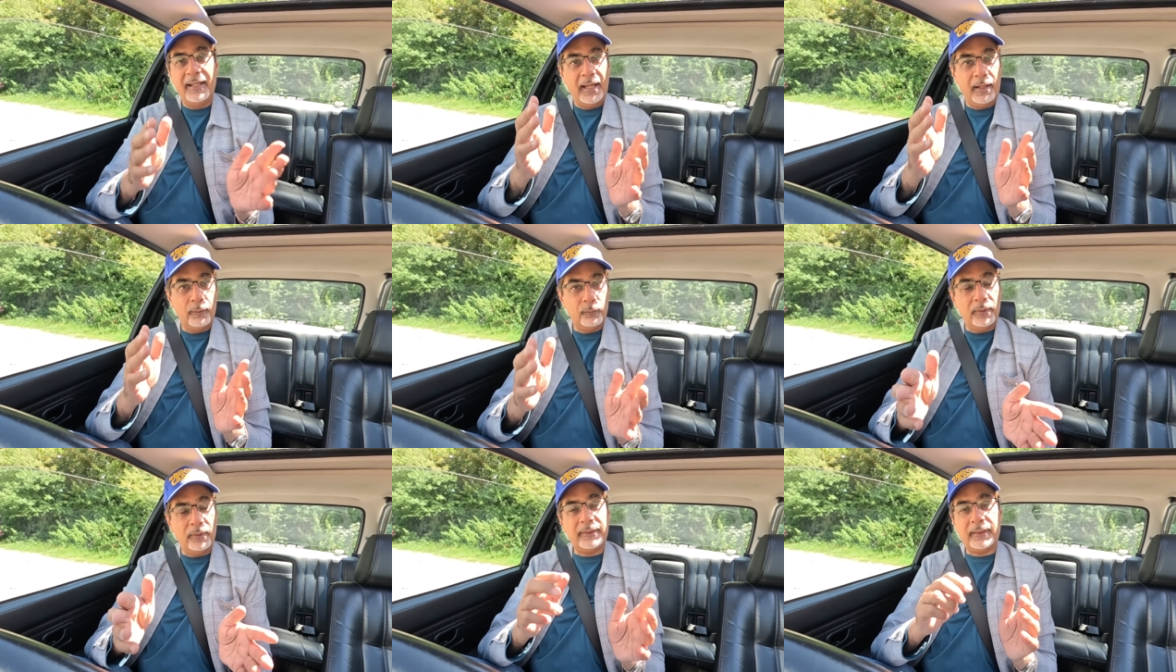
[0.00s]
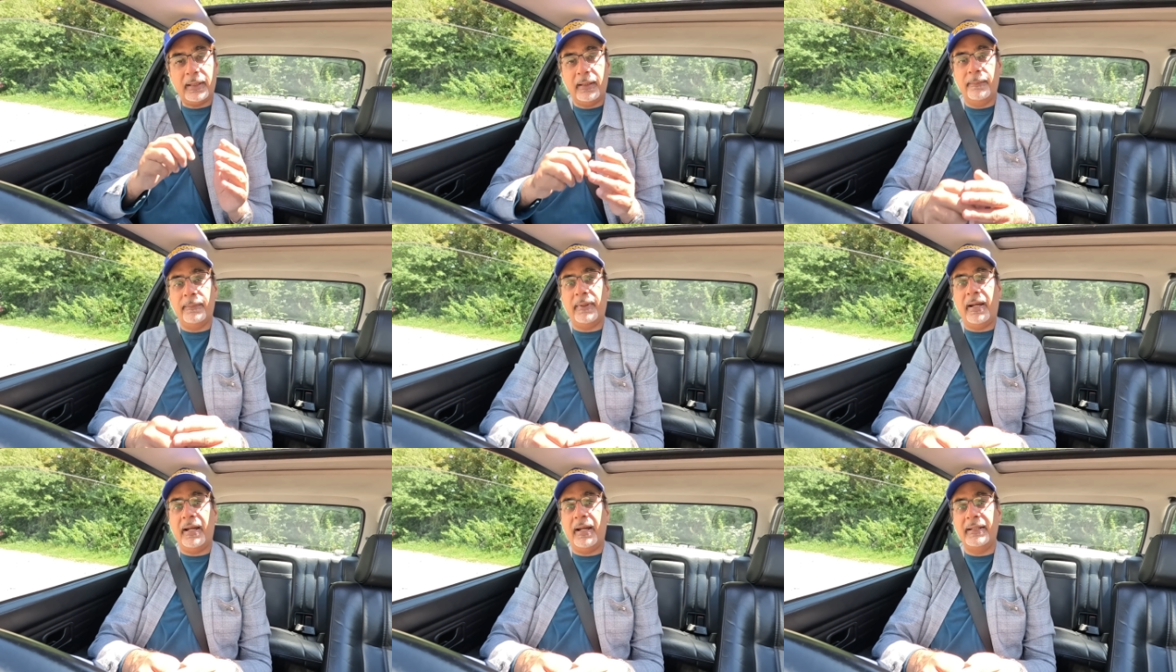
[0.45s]
and what's coming
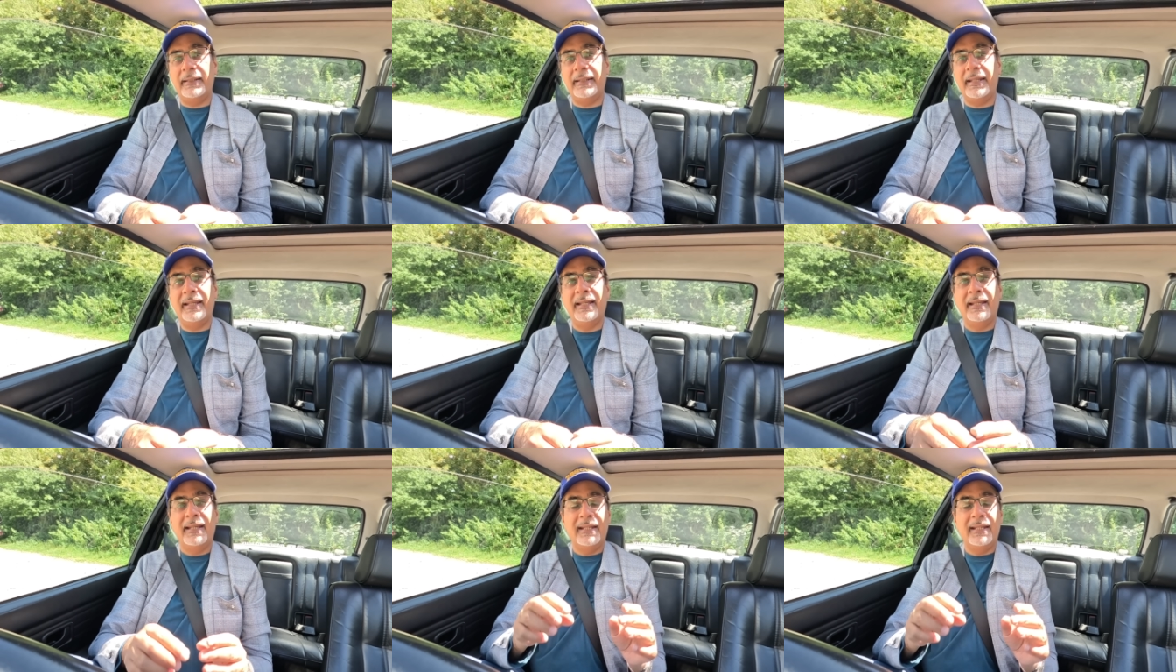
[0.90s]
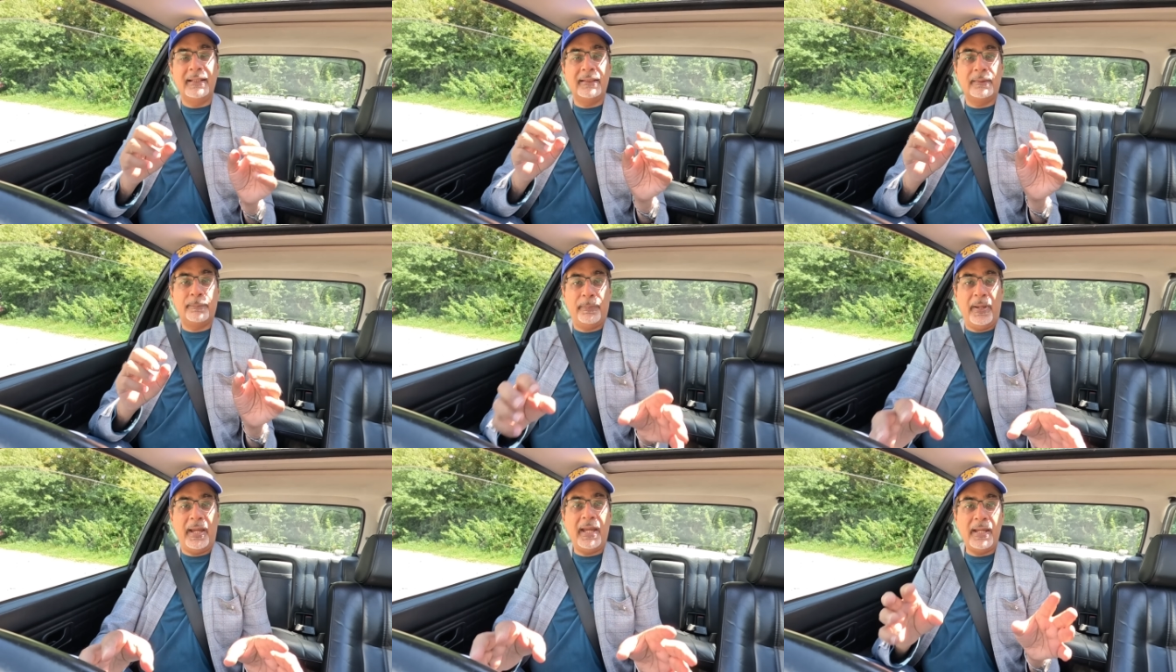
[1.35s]
behind it
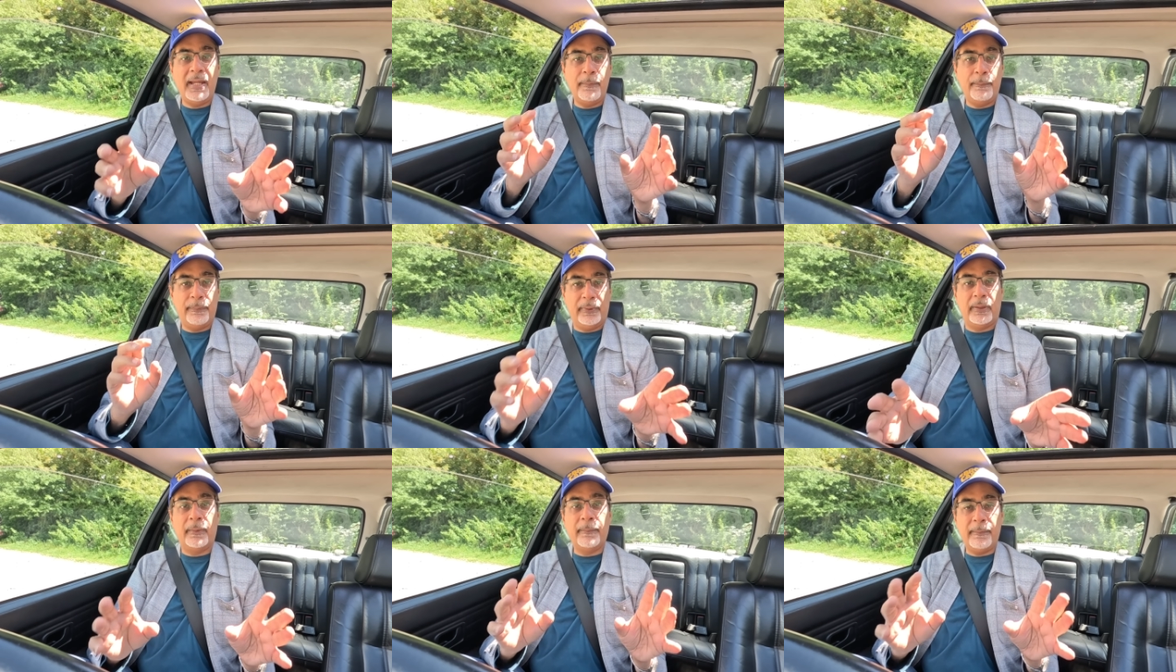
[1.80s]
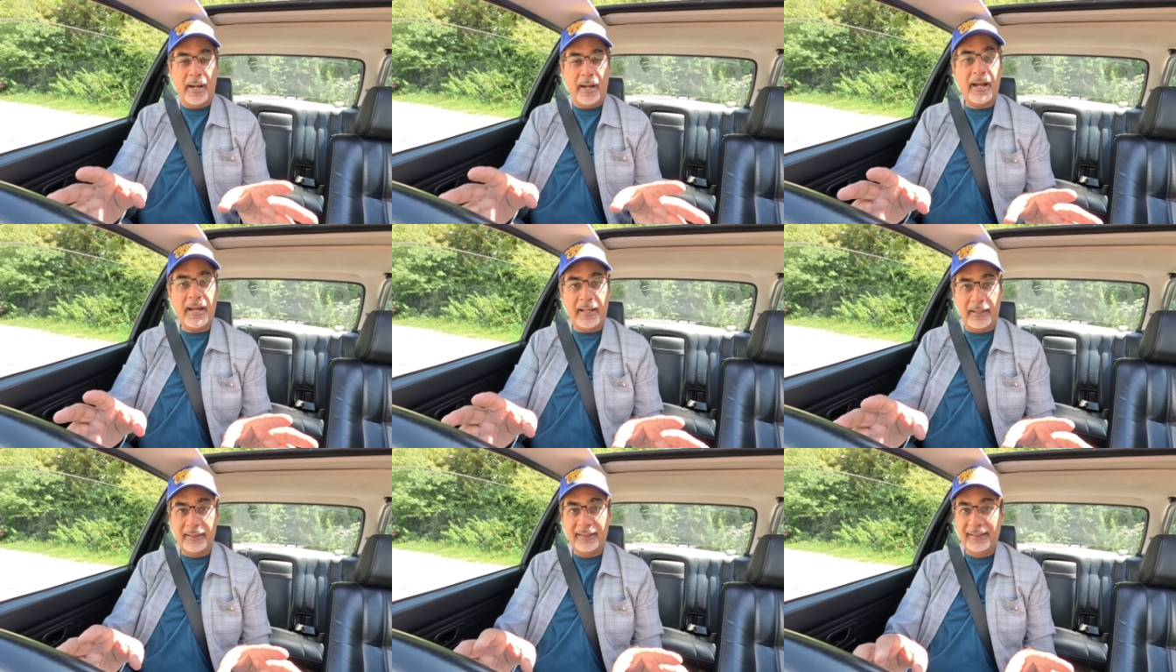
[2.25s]
is pay per
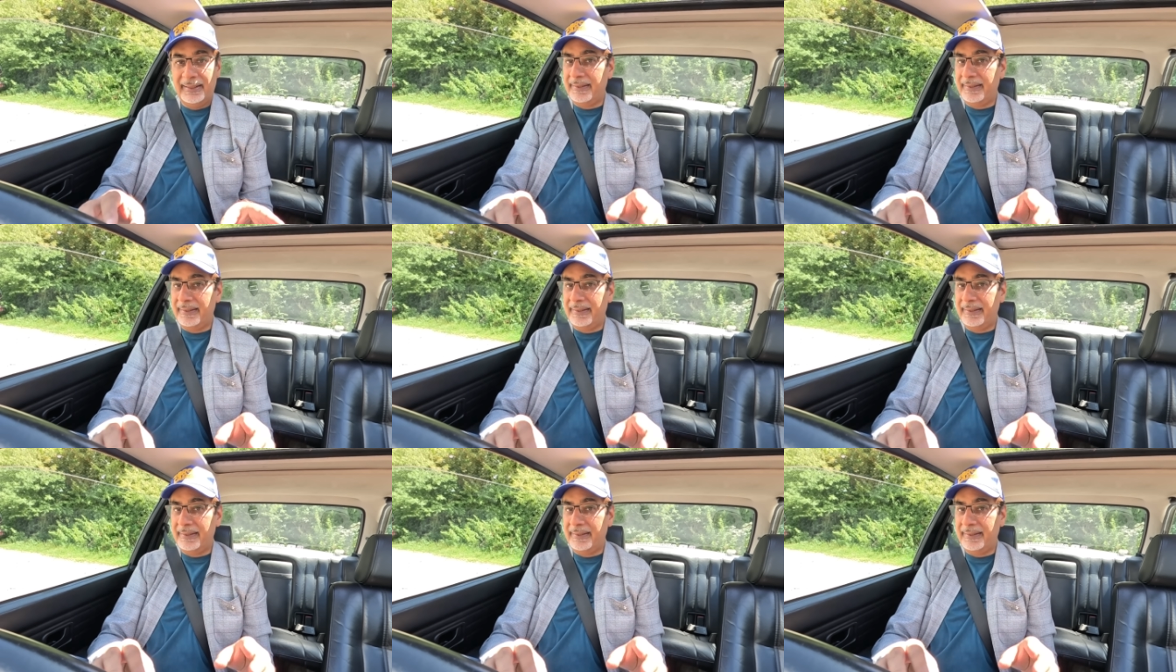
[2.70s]
mile.